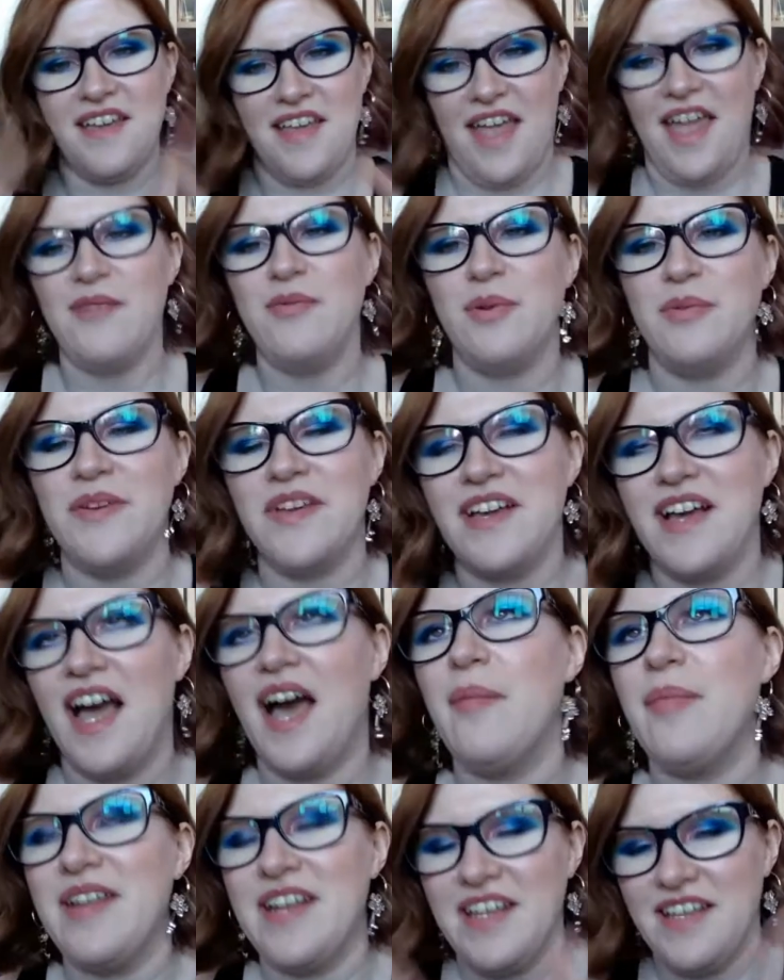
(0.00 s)
everything
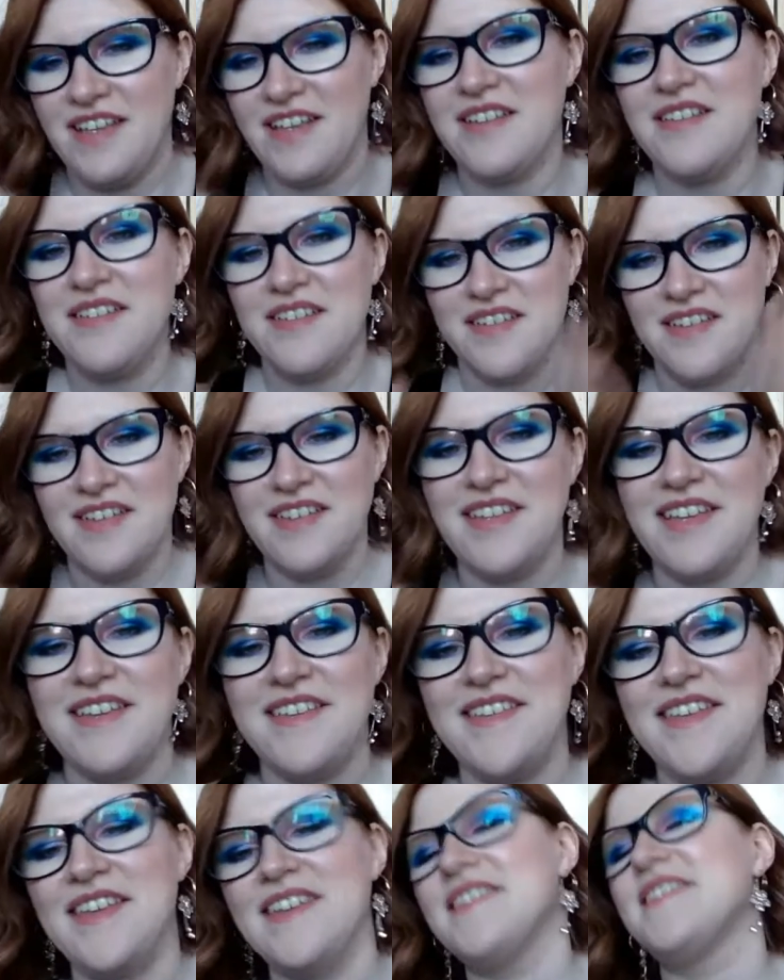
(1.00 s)
happening
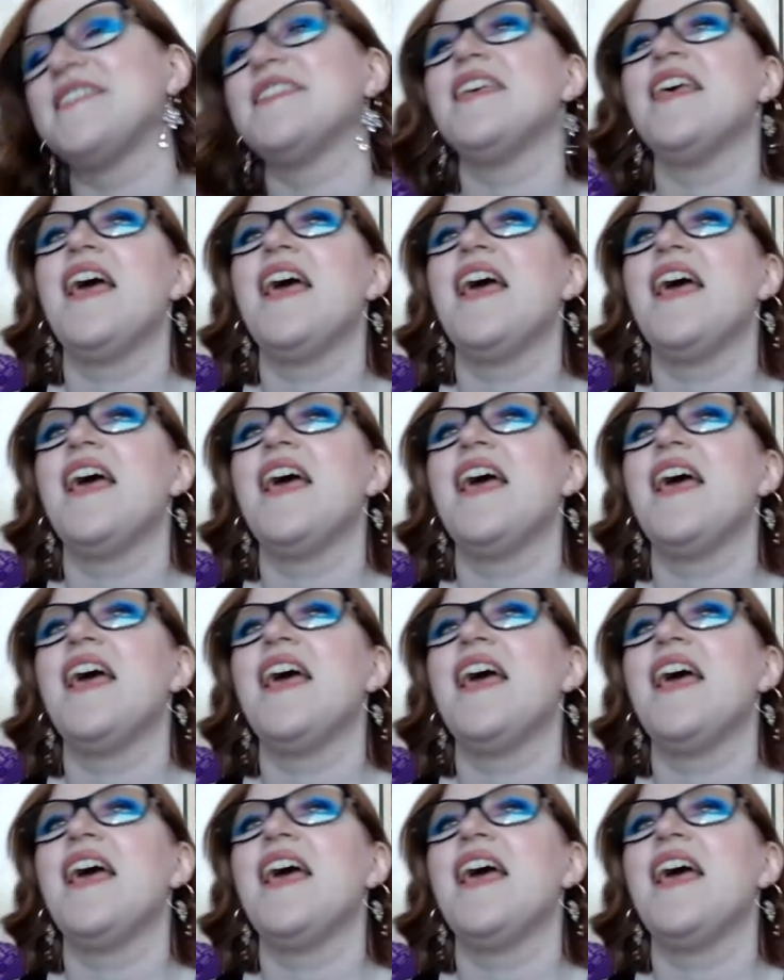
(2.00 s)
this is.